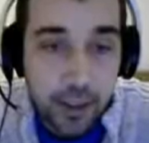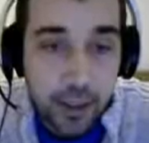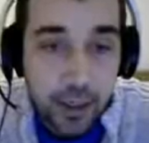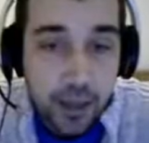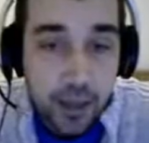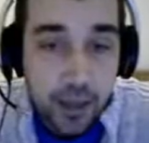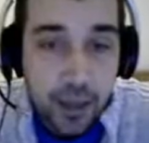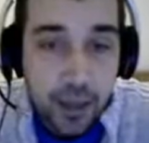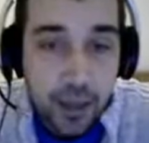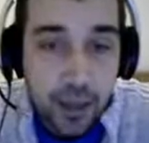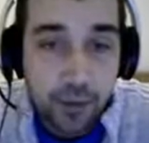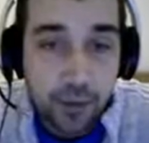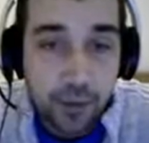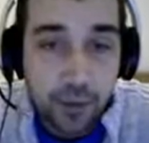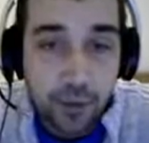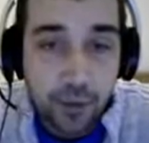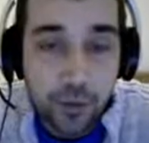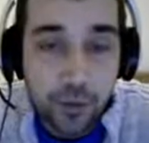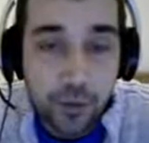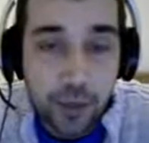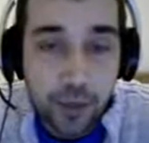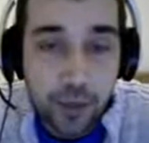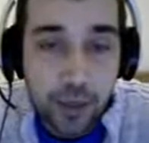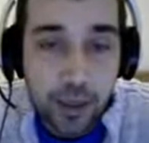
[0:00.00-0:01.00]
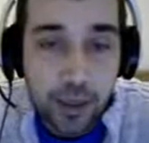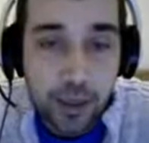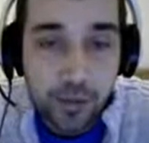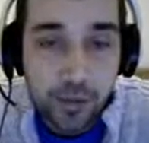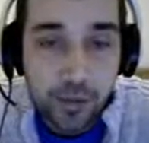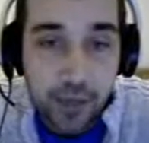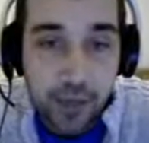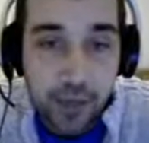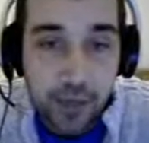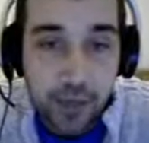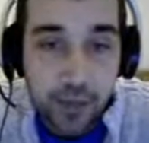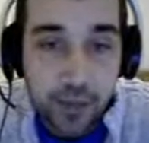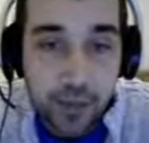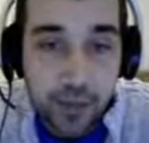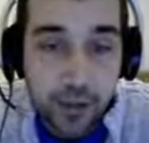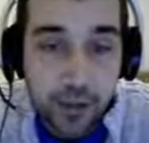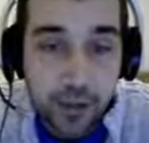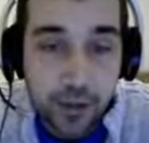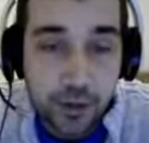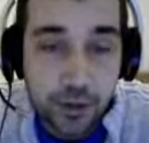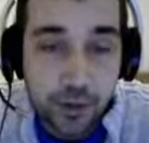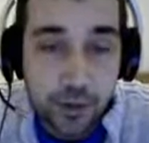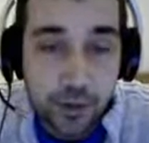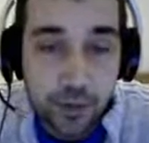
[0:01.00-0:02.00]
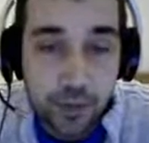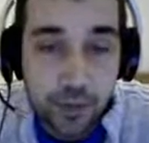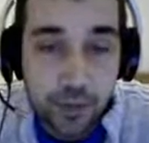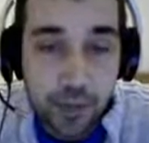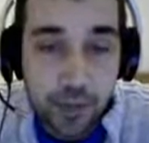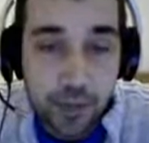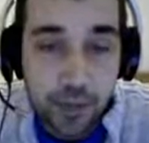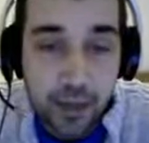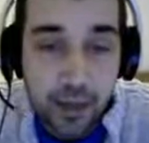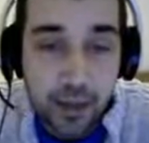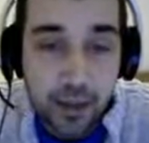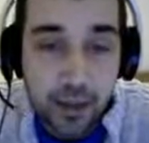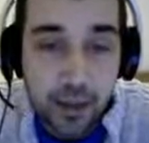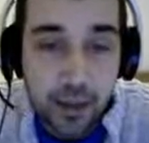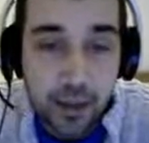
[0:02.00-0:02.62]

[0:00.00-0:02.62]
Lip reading: That would normally be enough clay for me to make the